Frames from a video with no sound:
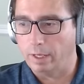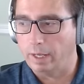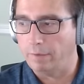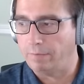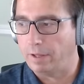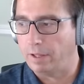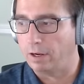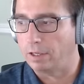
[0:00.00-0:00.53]
Uh,
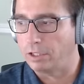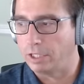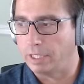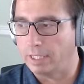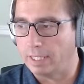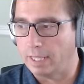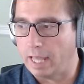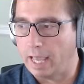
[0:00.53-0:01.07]

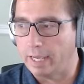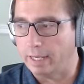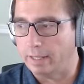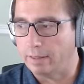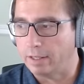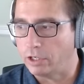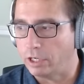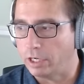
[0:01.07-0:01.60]
FLRG is
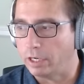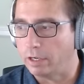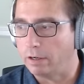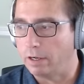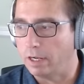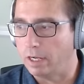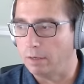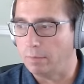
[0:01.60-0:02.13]
lagging this
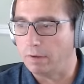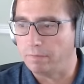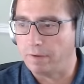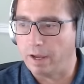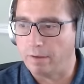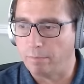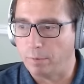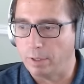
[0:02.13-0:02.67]
year um, at
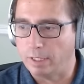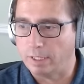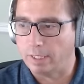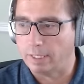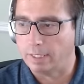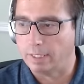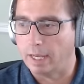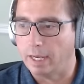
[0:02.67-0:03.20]

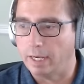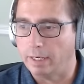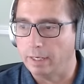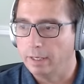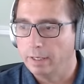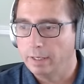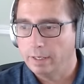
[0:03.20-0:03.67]
5.69.